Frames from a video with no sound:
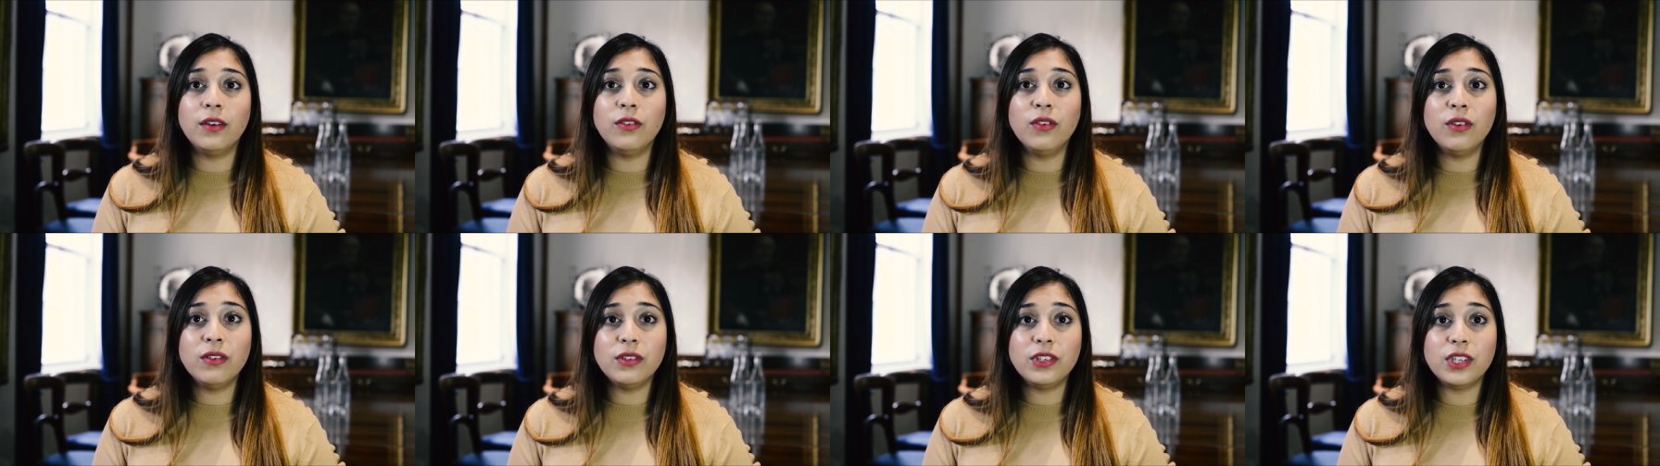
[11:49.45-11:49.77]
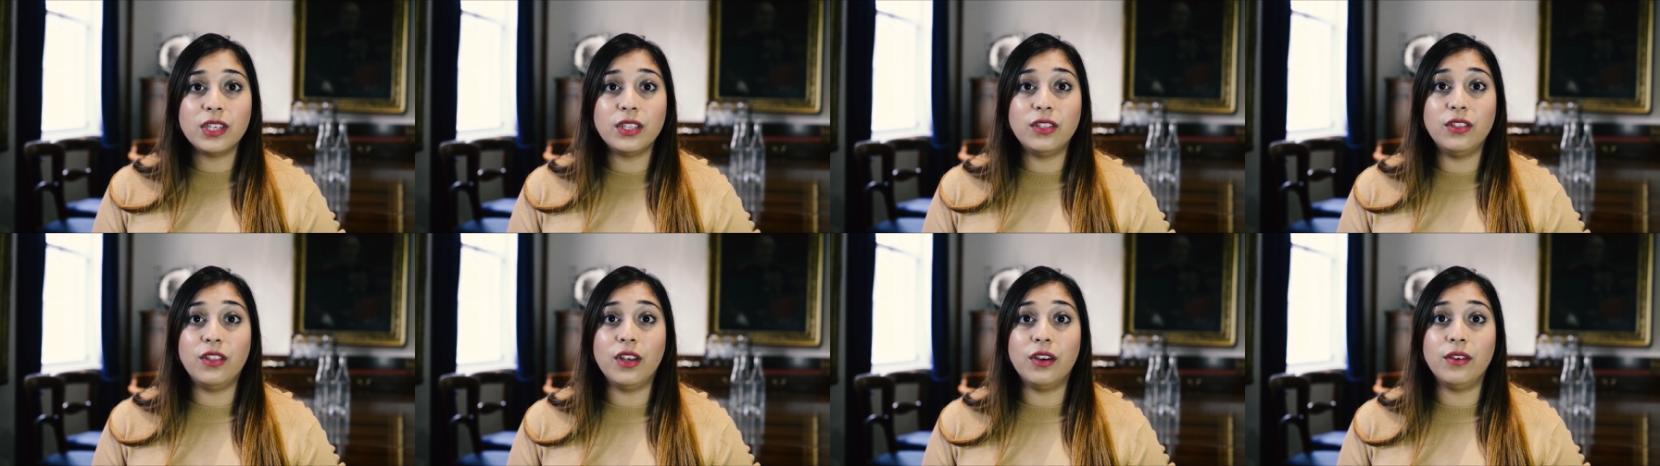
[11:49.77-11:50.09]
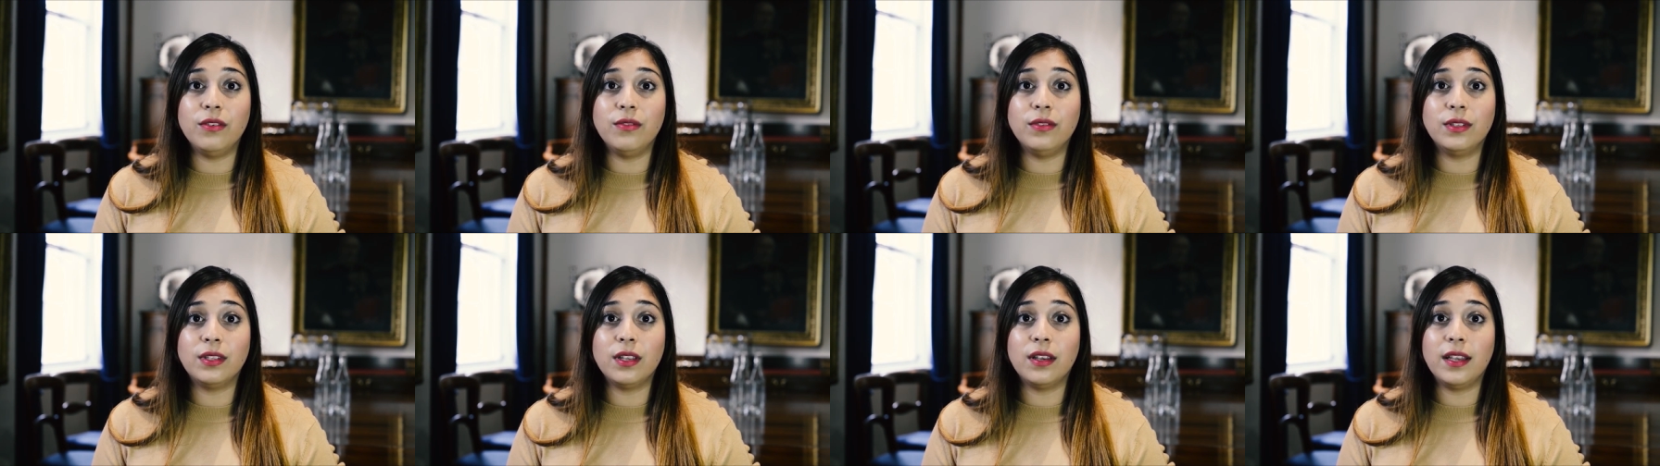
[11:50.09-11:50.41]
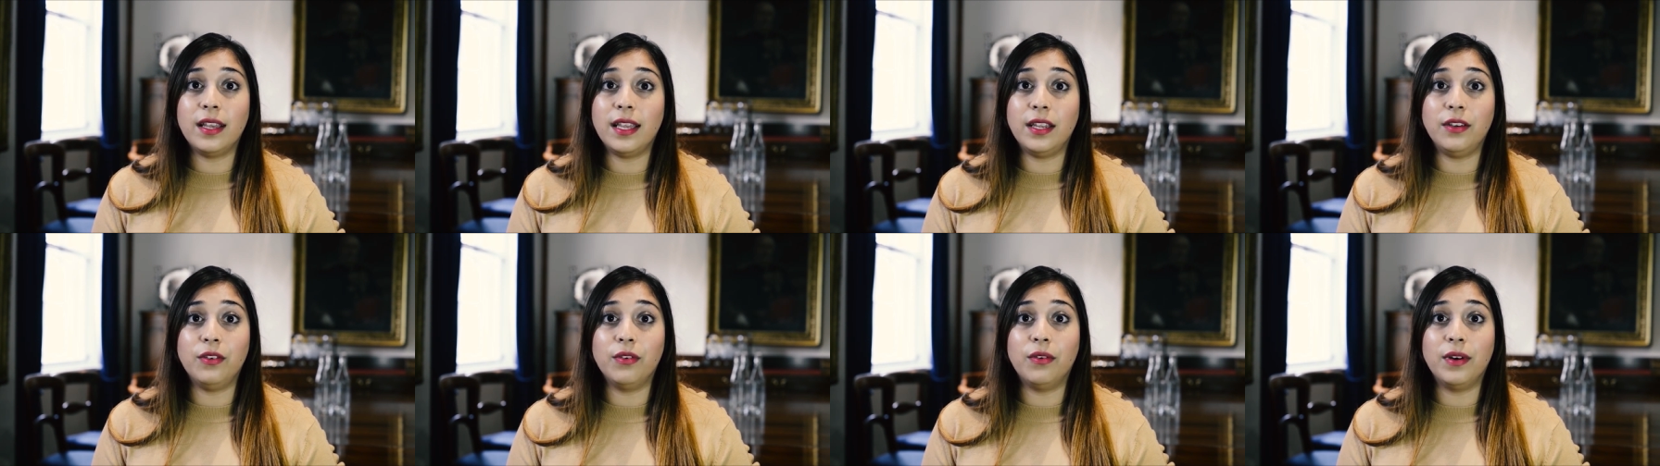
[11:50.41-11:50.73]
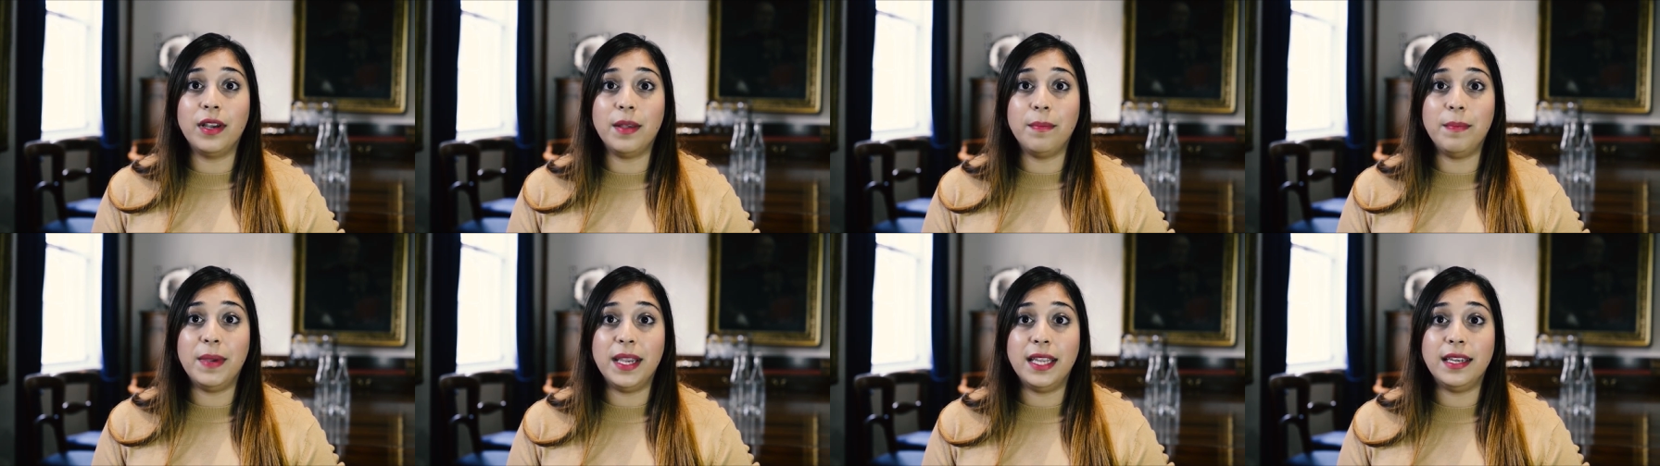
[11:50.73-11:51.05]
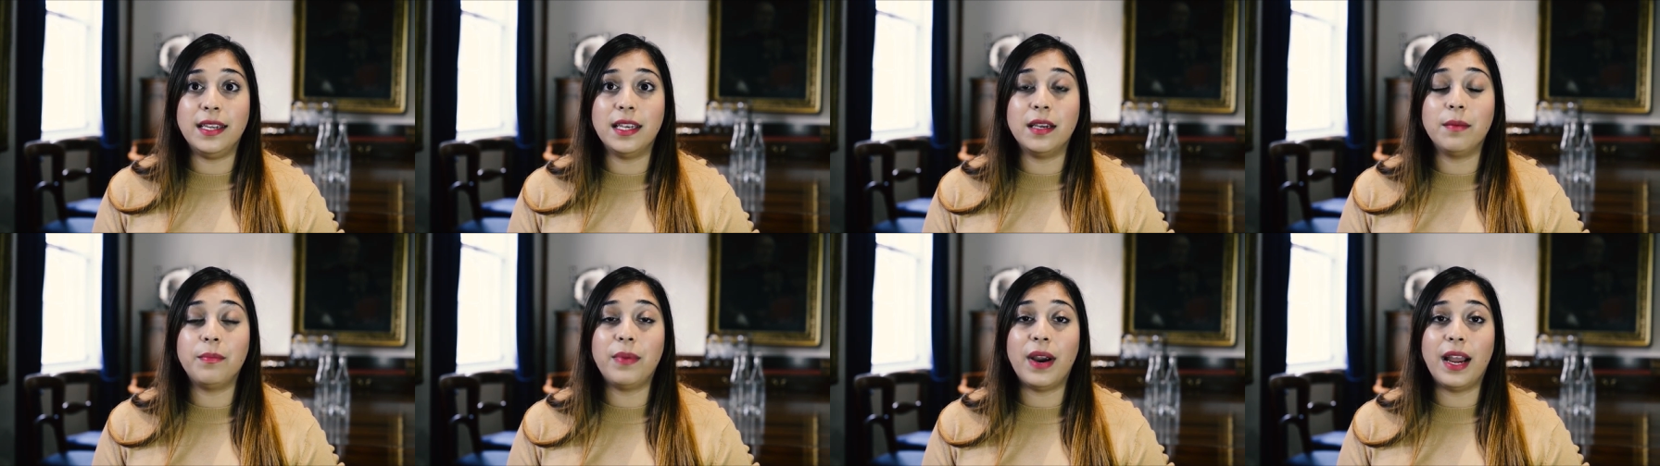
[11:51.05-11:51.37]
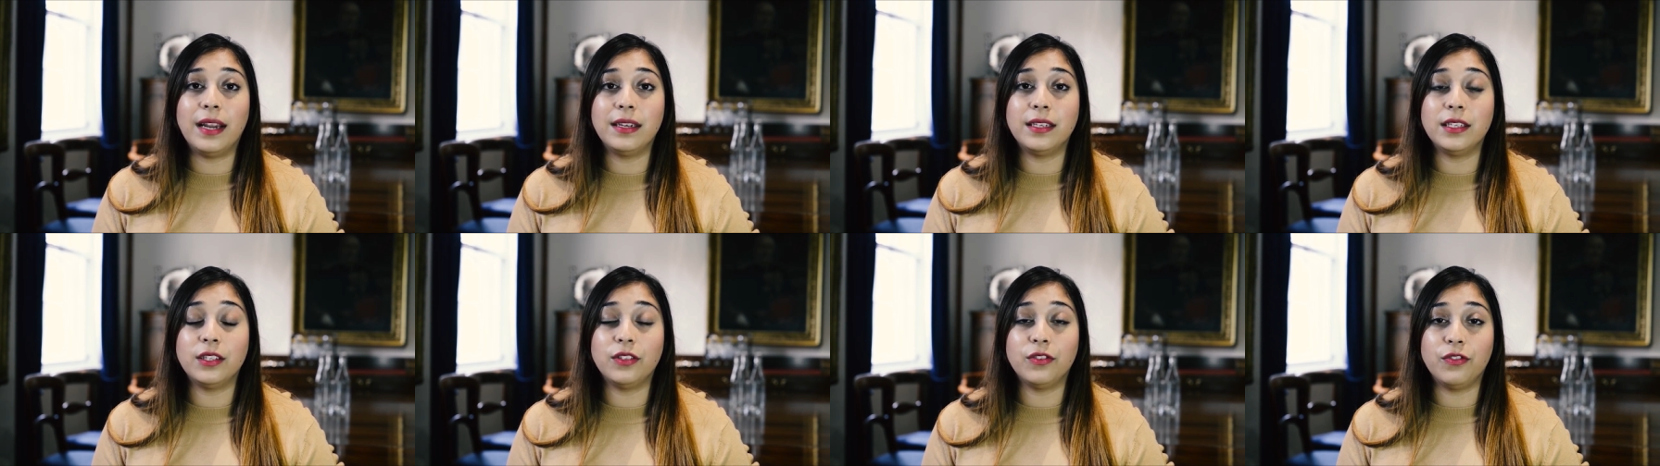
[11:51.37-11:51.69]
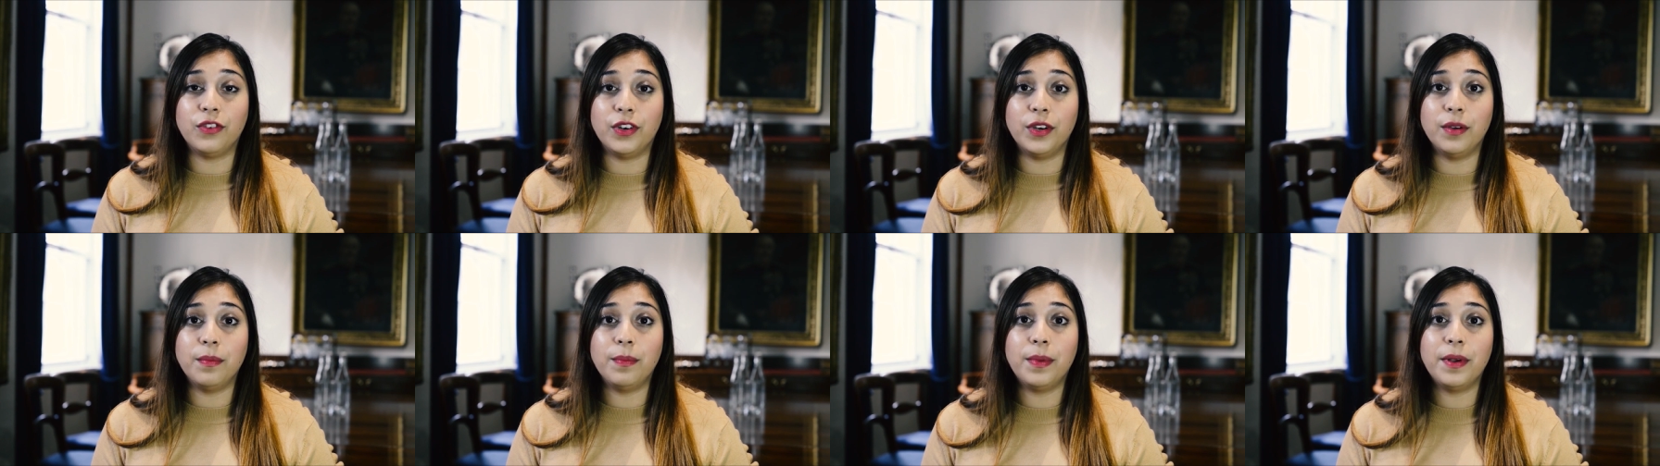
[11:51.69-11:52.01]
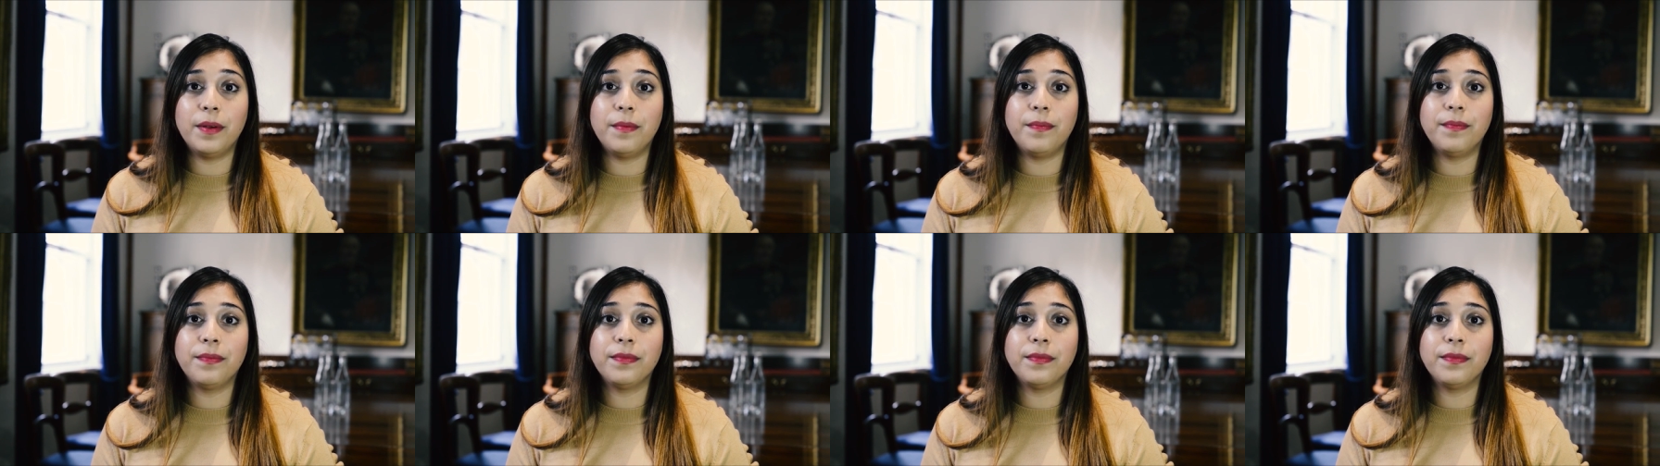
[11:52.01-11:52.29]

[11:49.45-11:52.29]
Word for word: not just those in your immediate practice group.